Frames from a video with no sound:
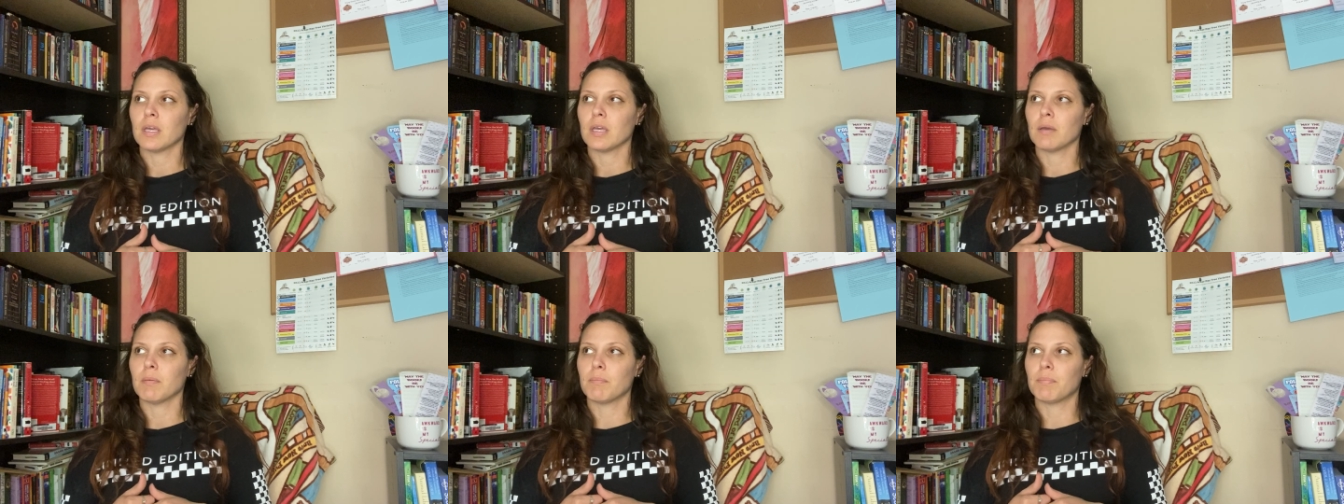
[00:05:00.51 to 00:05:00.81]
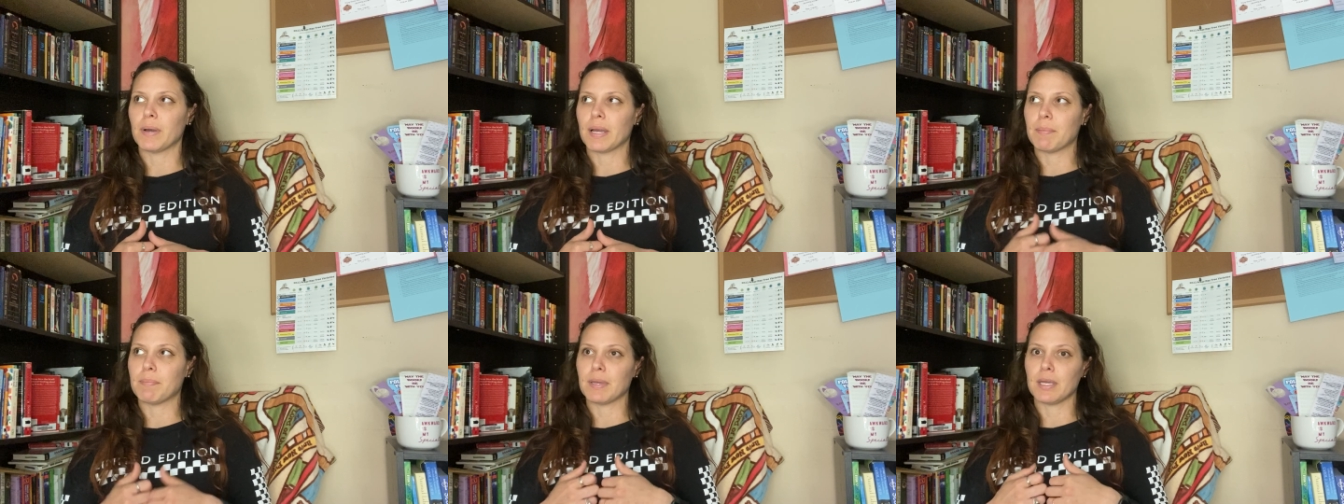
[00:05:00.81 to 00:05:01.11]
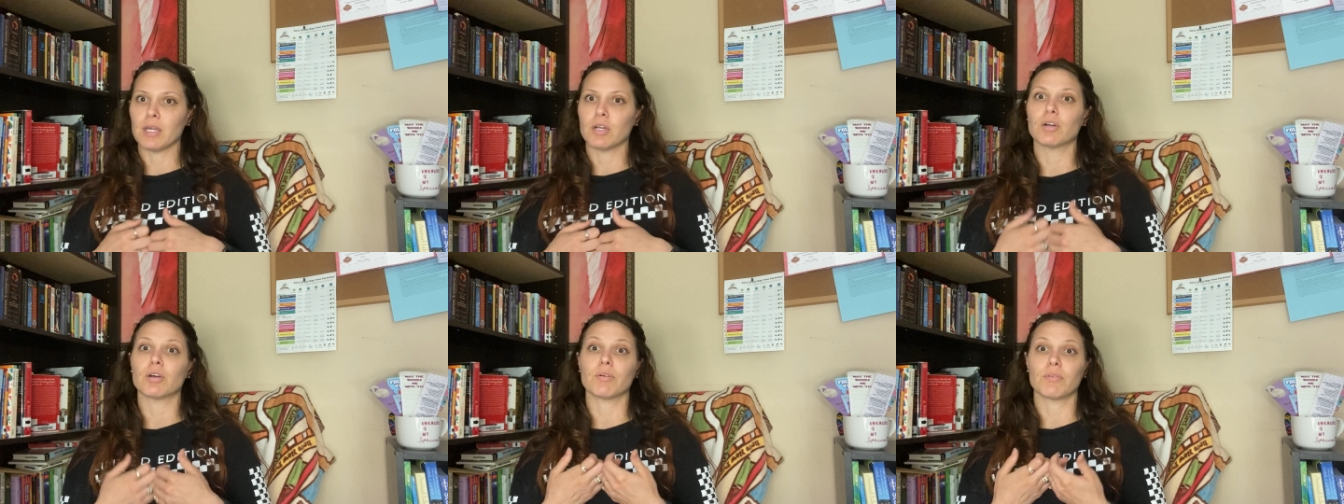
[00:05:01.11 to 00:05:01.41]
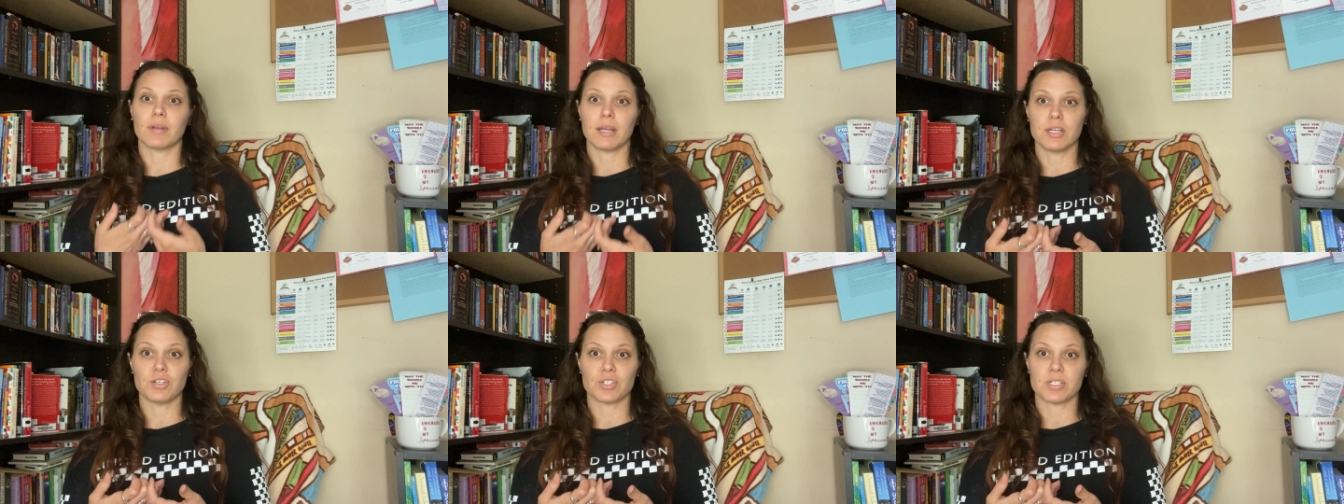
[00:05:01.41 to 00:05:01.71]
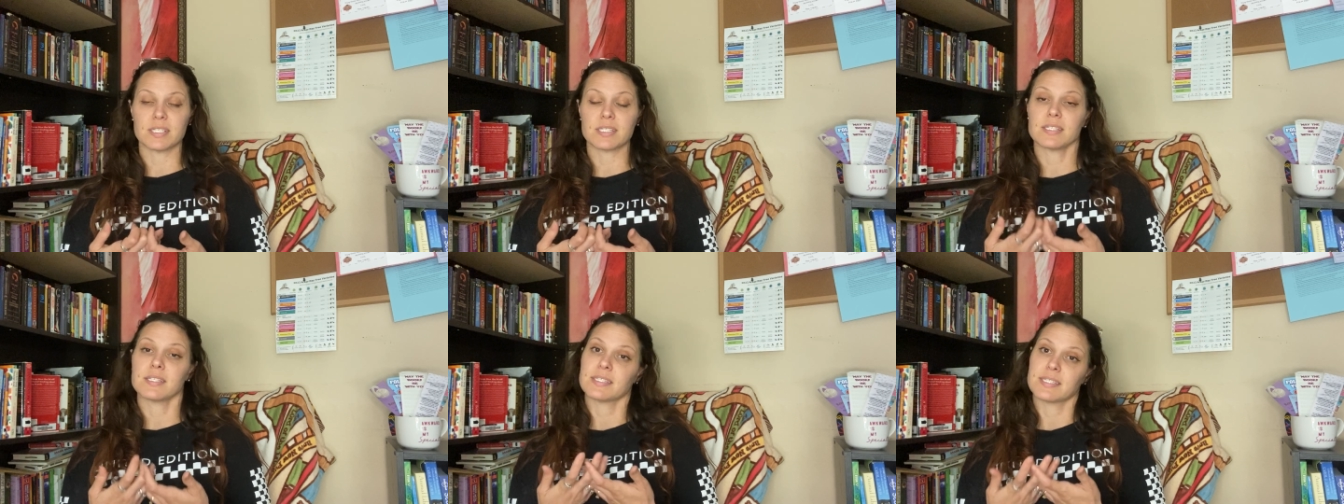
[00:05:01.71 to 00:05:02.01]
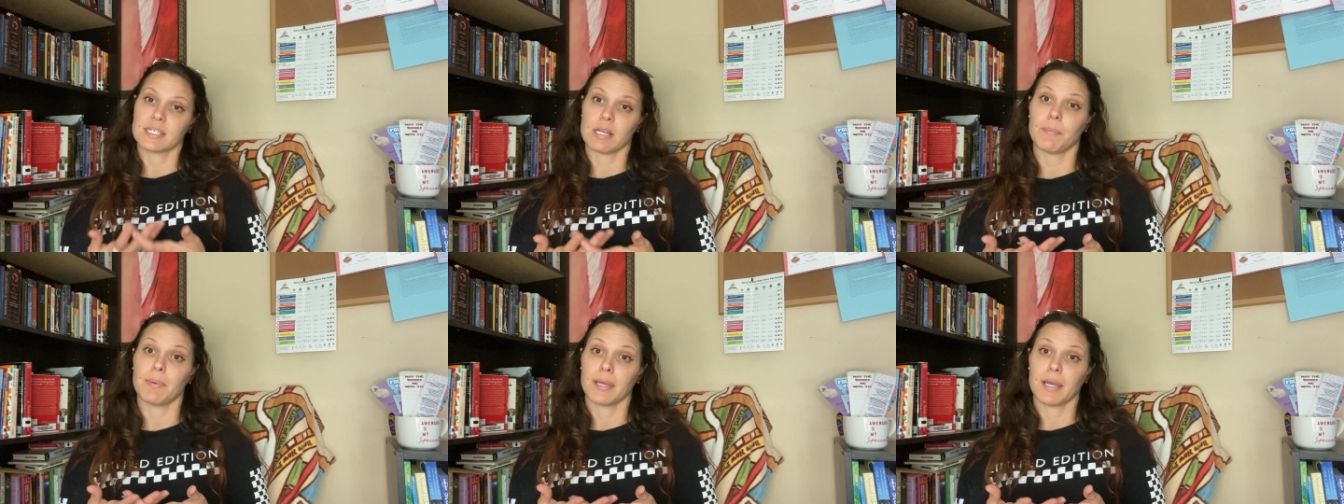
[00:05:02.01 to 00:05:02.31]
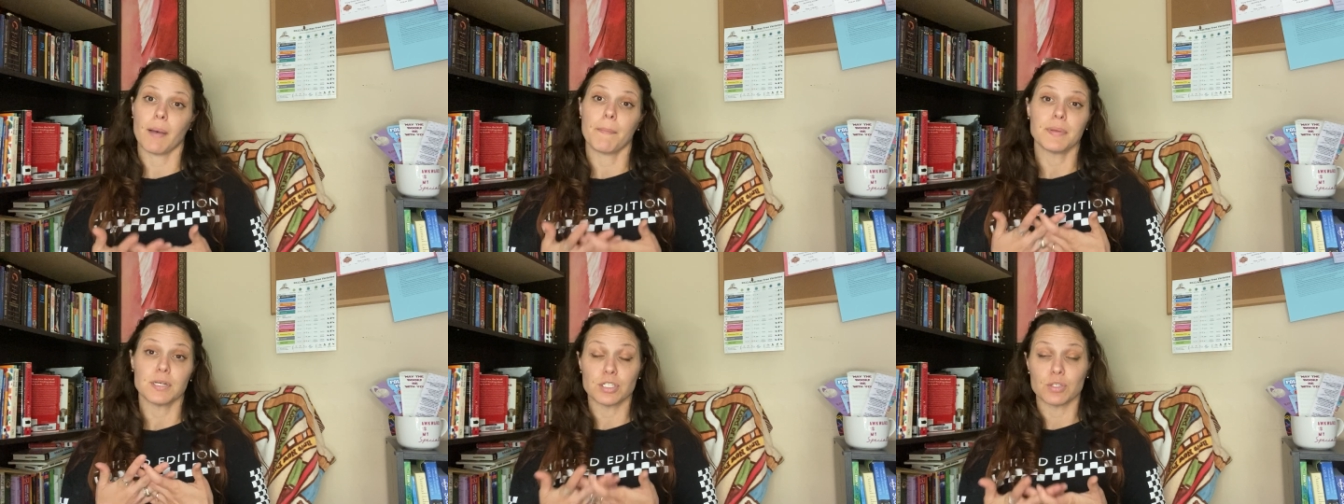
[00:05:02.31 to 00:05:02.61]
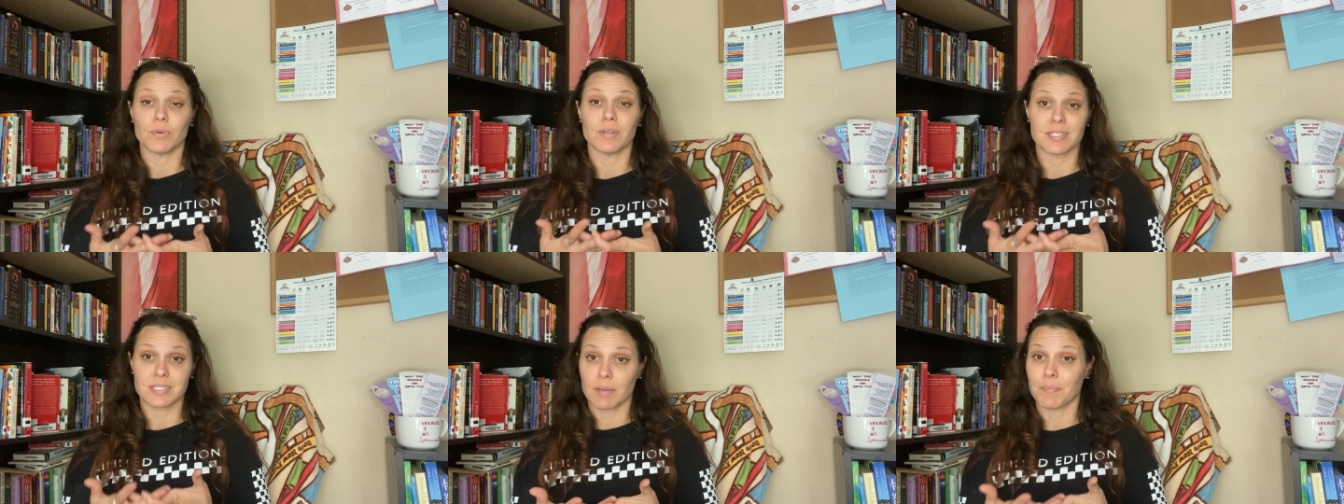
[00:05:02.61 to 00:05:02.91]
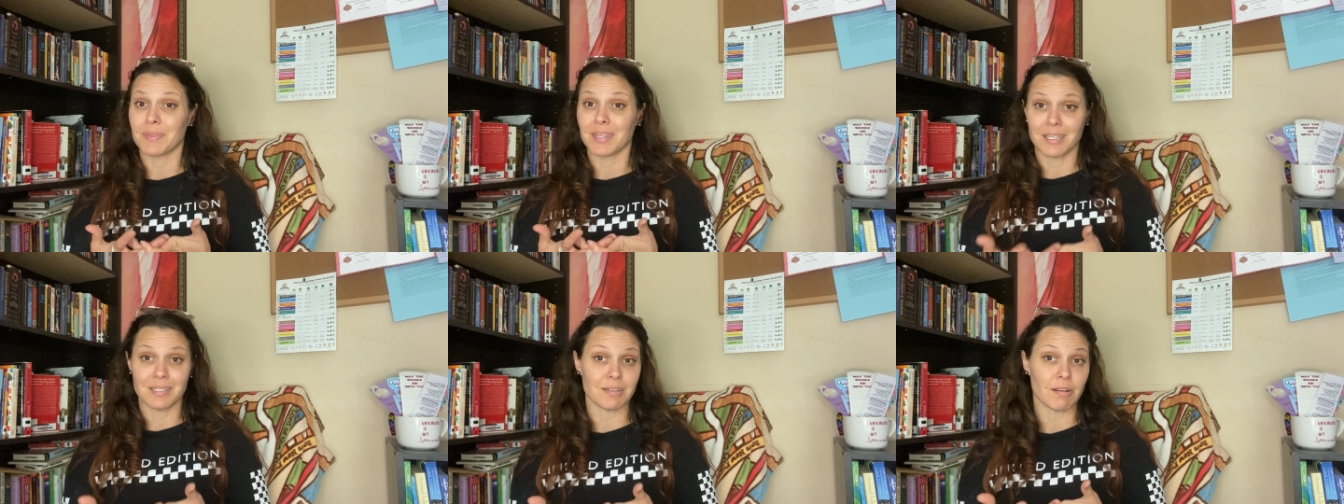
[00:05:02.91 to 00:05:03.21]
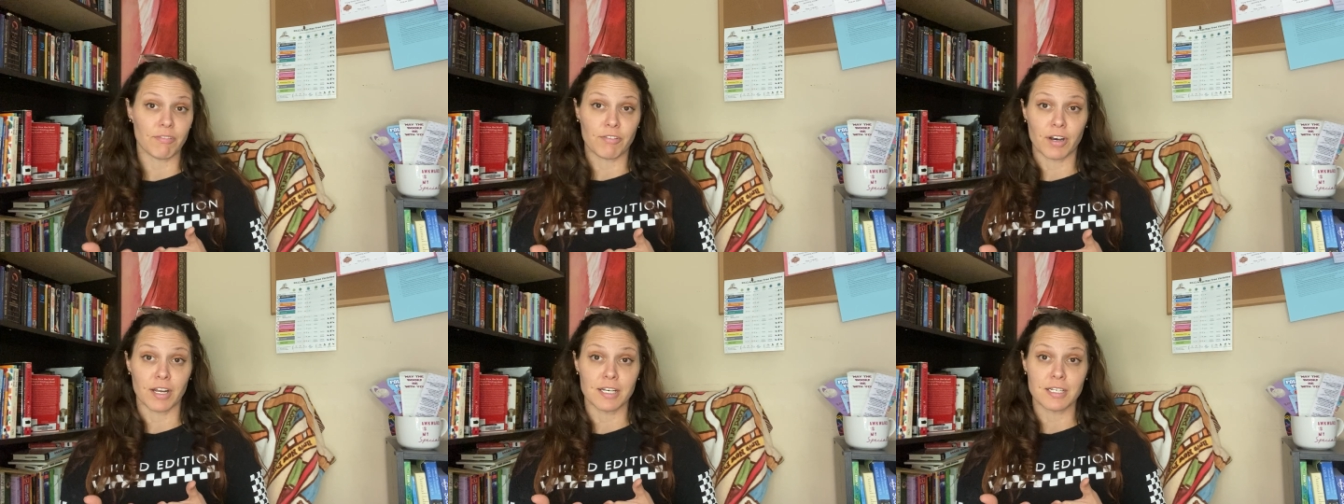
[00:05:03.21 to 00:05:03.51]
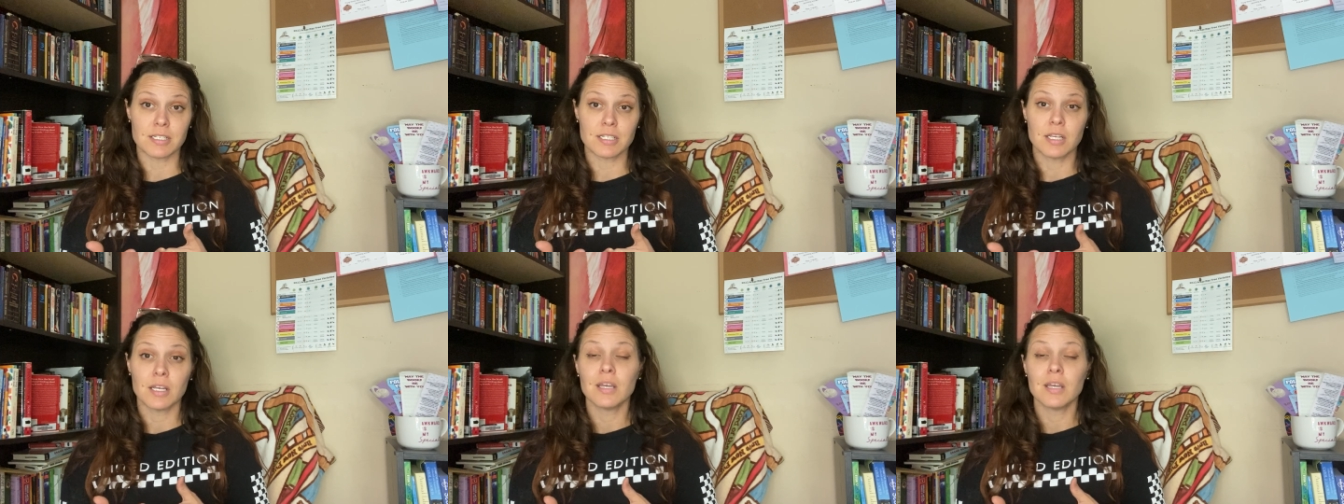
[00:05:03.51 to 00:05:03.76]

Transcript: by being courageous and stepping up and doing something different.